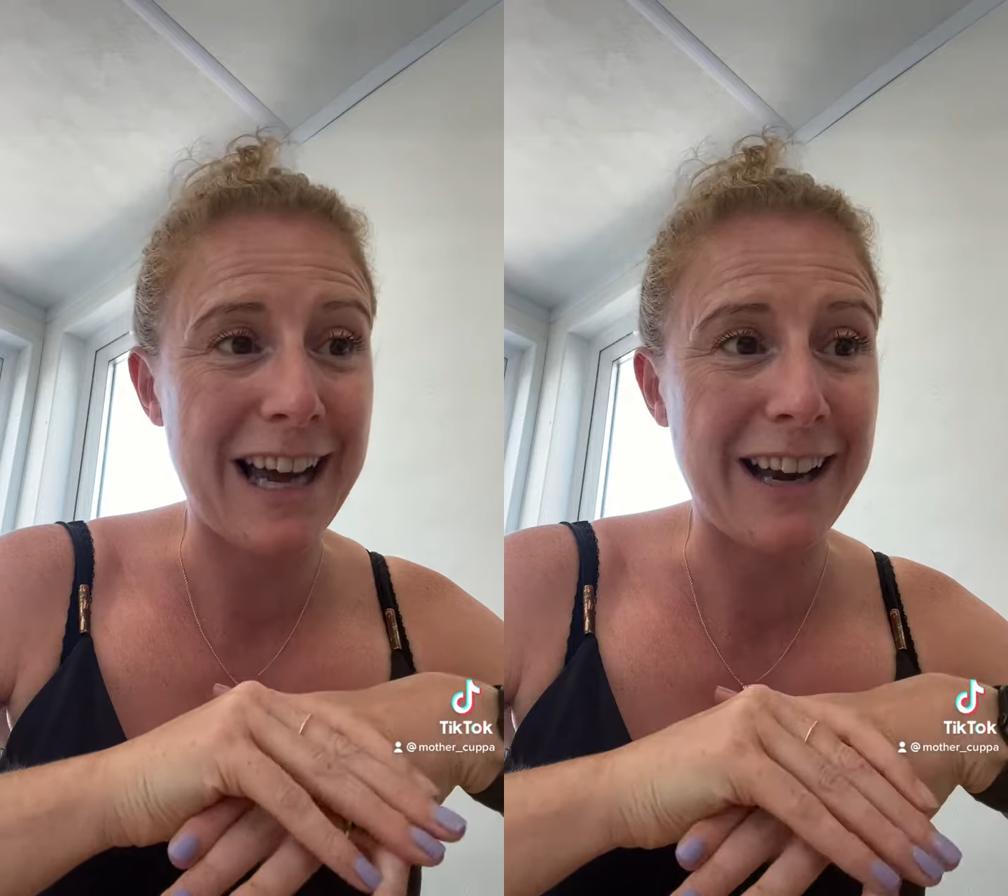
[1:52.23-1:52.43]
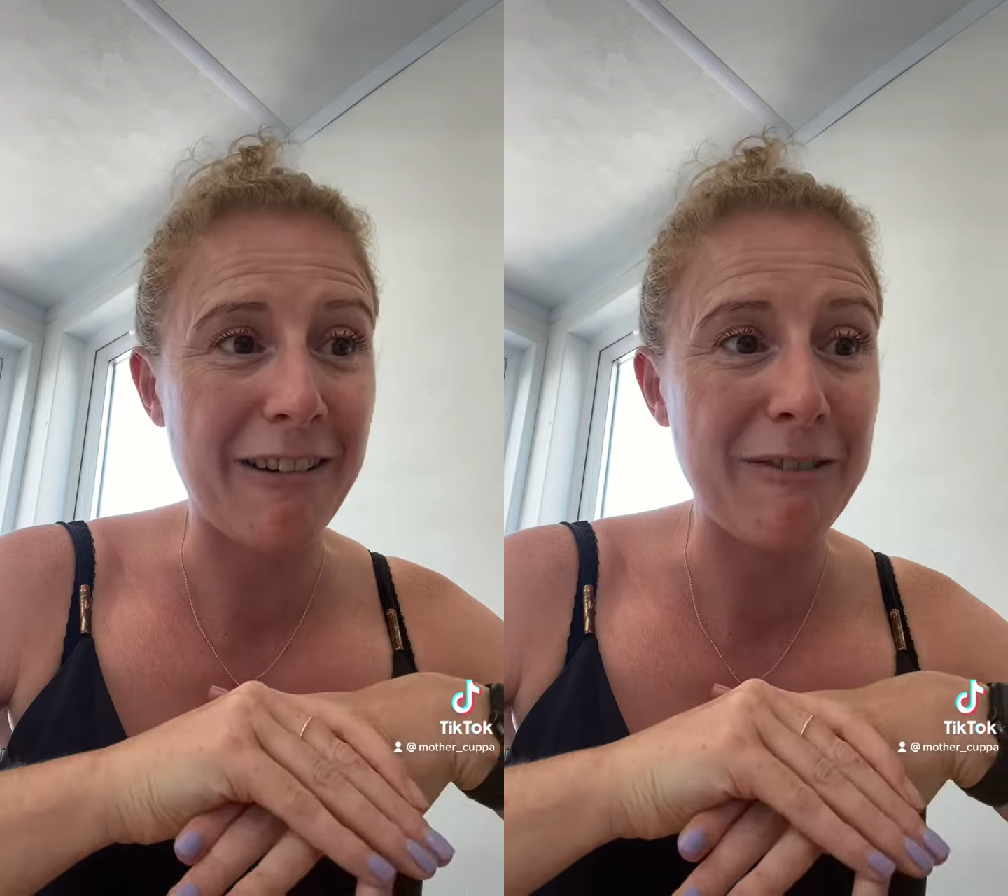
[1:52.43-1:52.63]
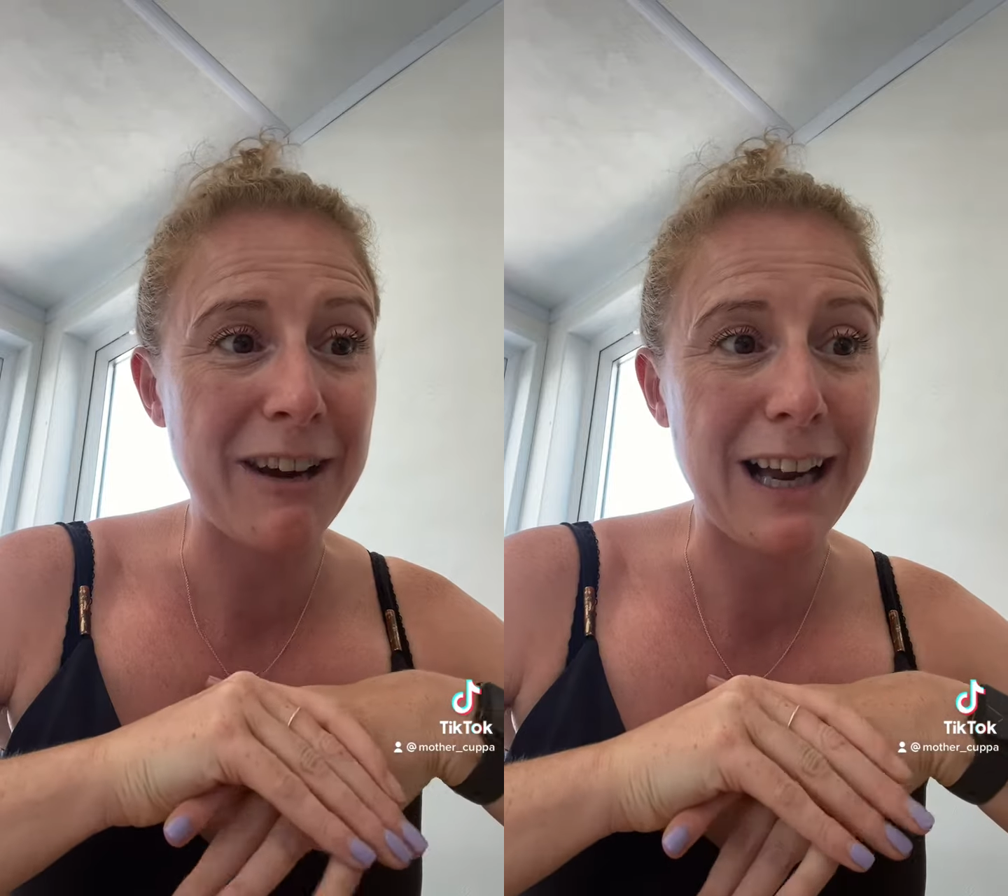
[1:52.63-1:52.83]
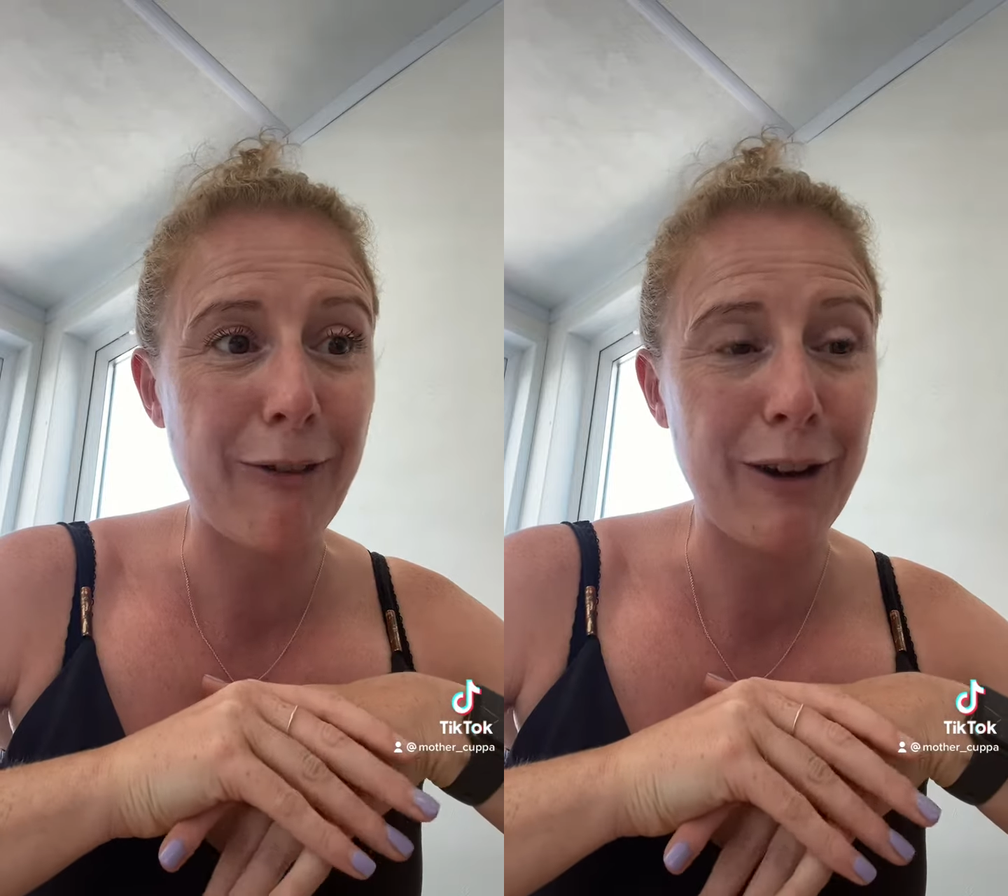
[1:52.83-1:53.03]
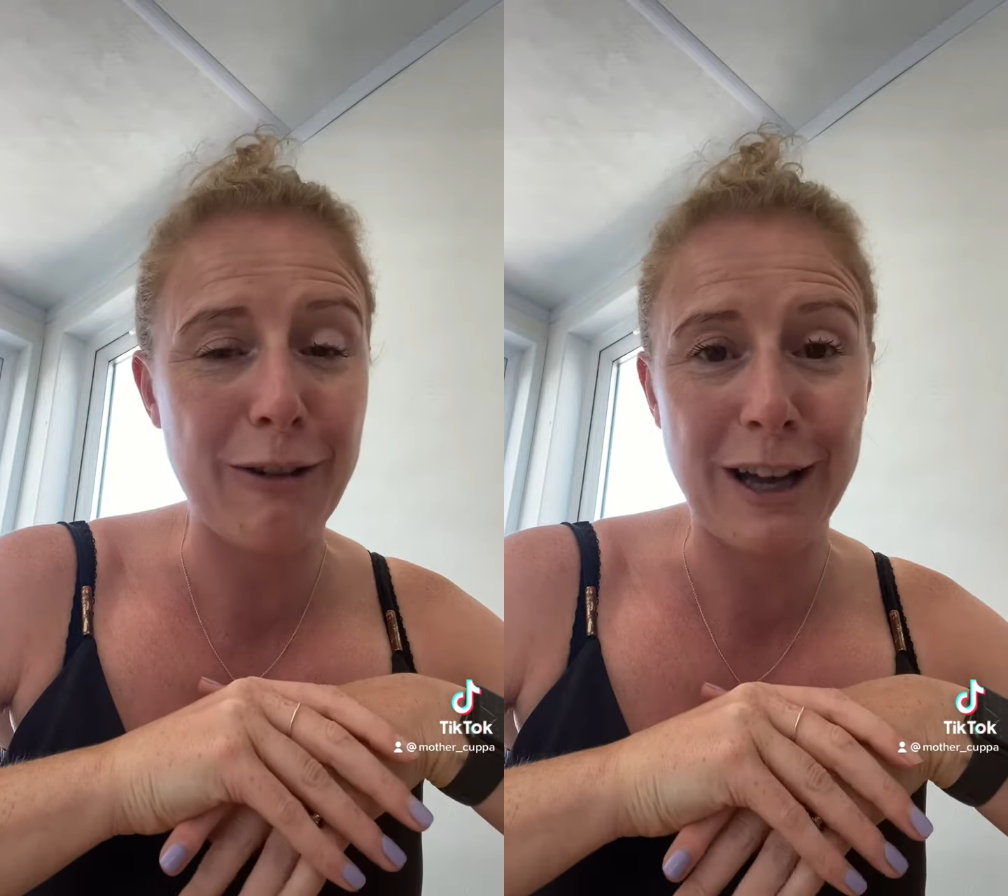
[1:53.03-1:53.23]
And I really
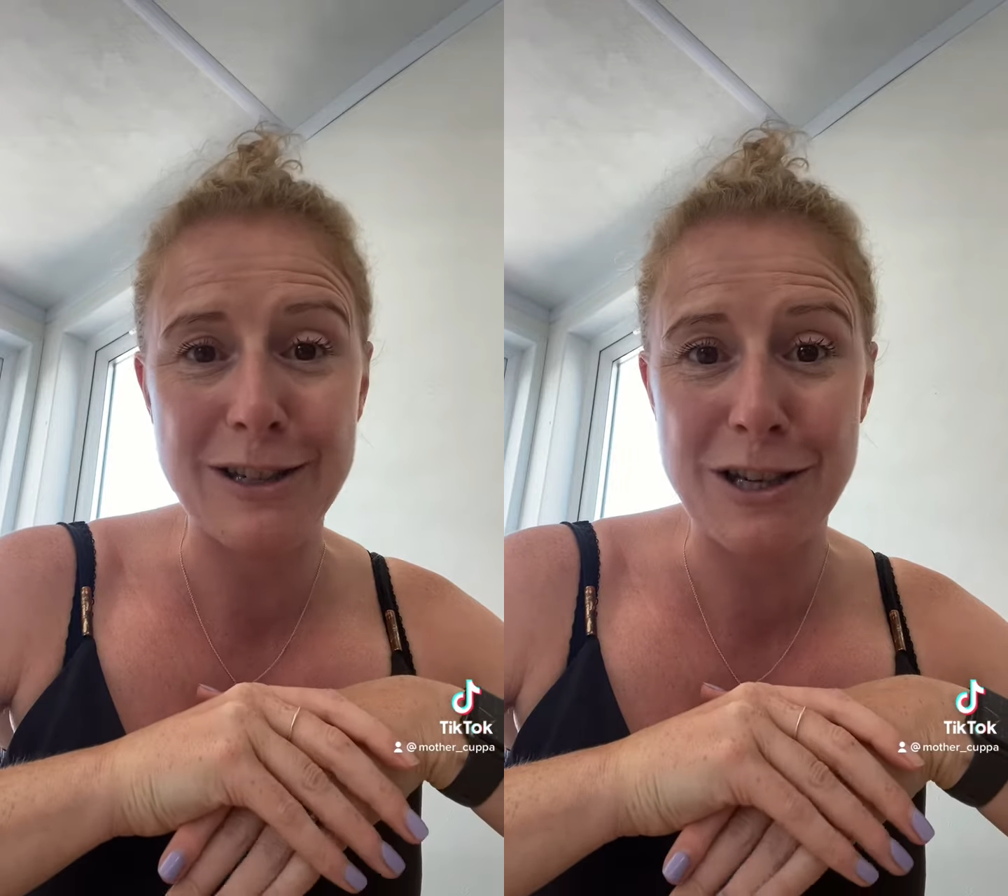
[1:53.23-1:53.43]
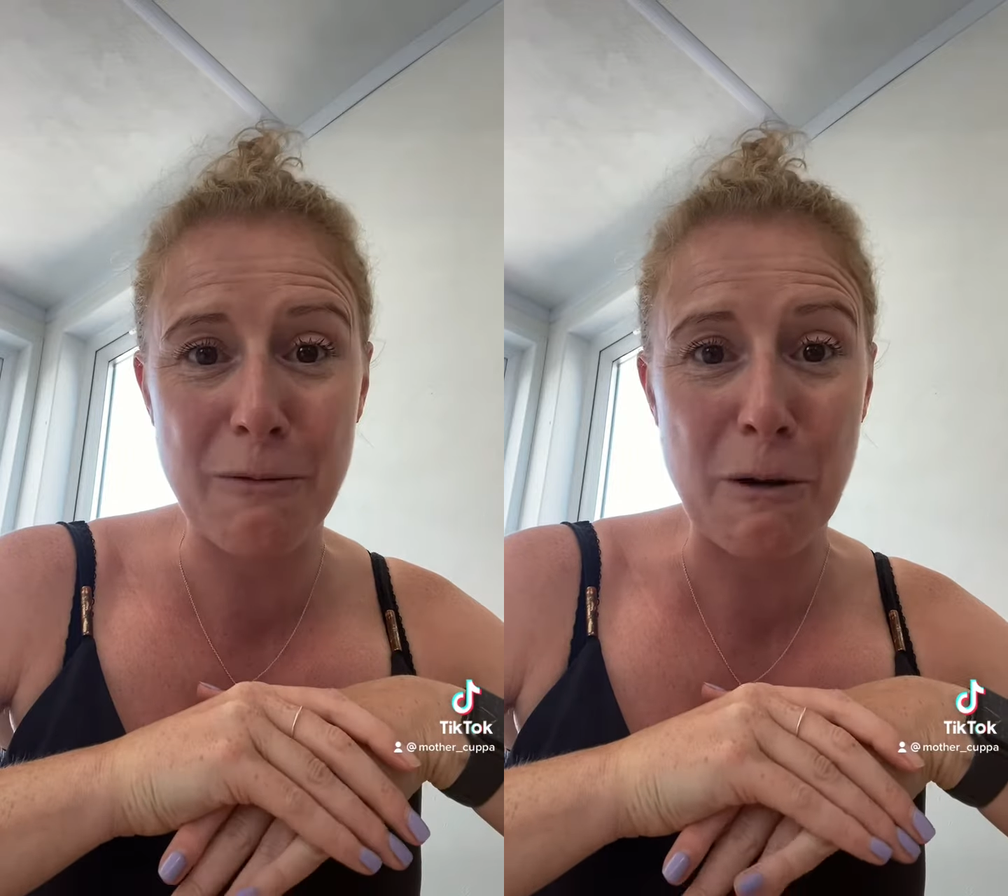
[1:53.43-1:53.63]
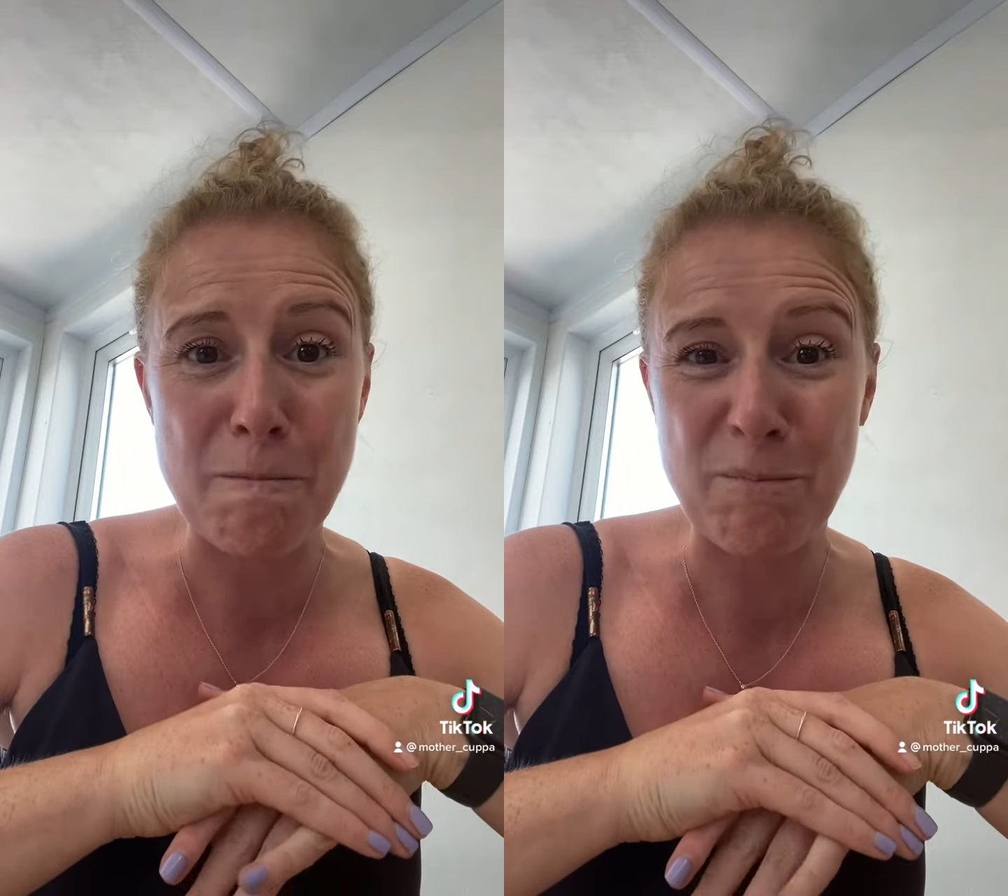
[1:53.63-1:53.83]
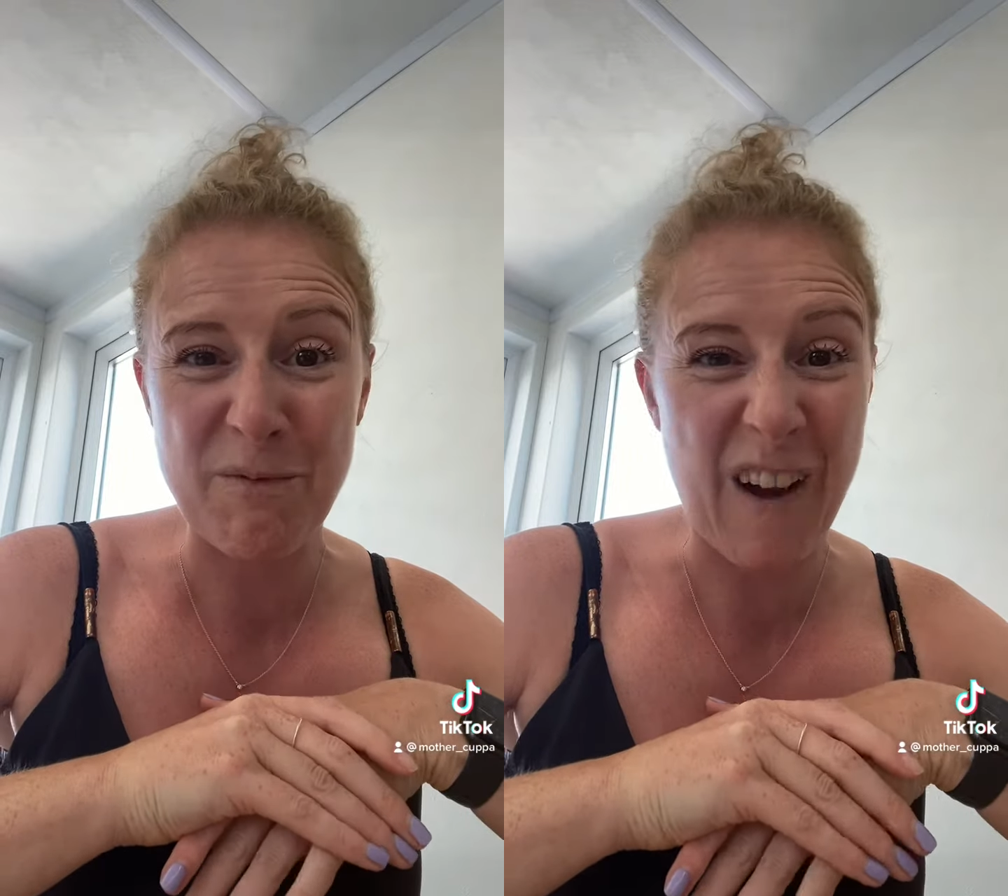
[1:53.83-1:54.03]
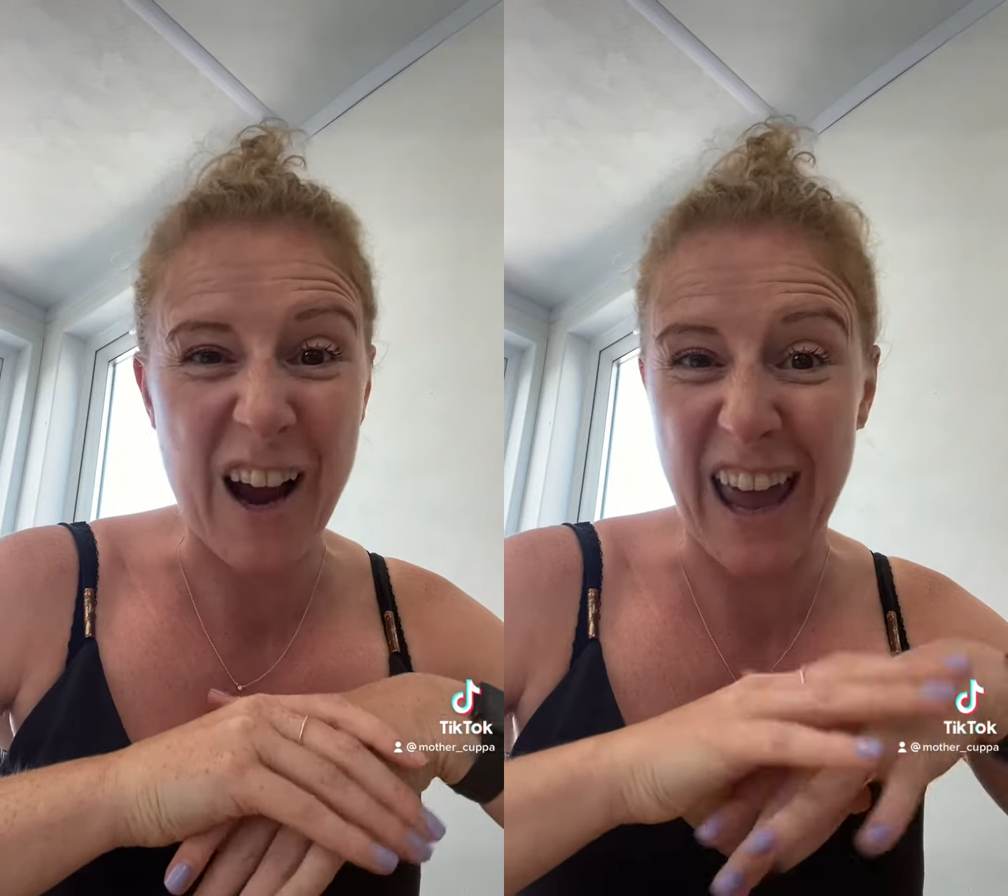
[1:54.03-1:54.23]
feel like, do you know what?
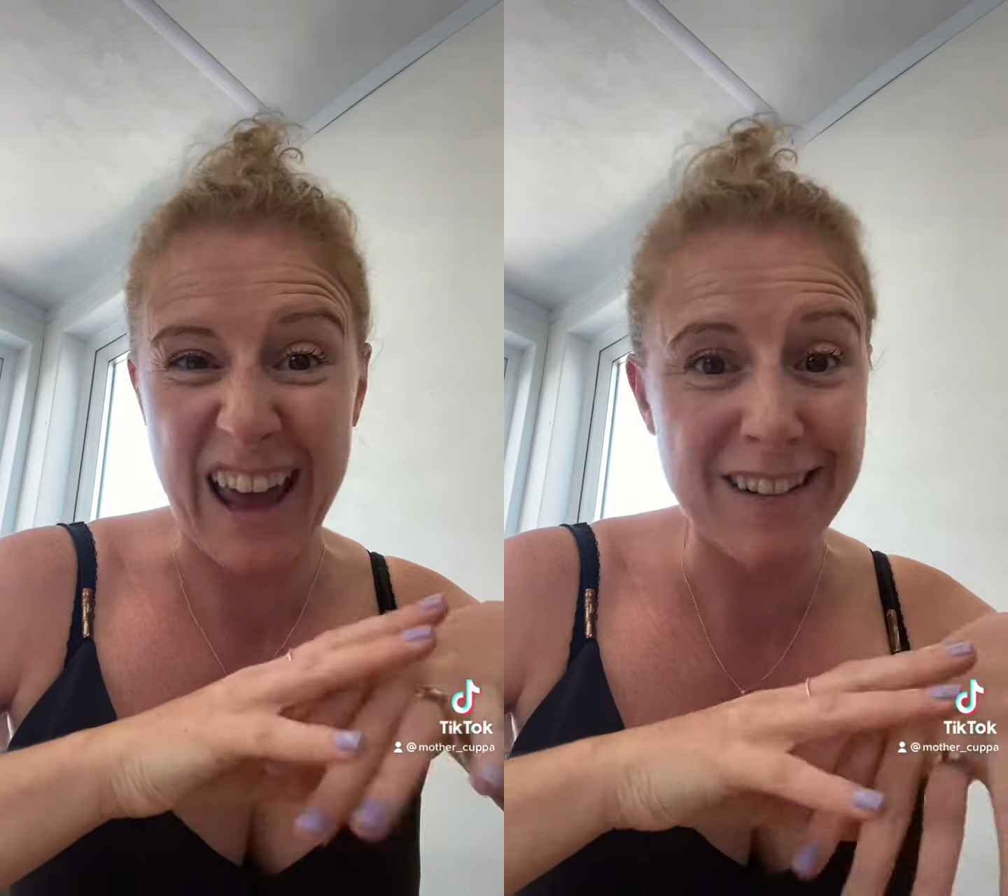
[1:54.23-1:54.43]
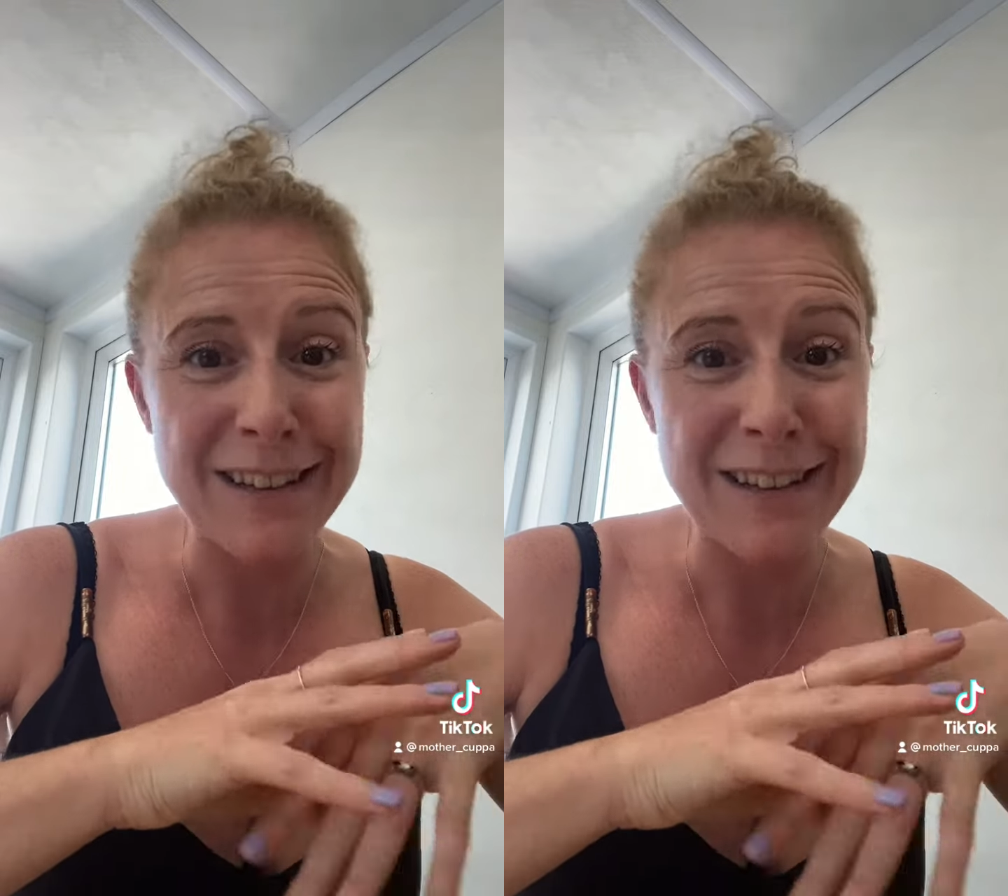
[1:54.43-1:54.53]
Okay.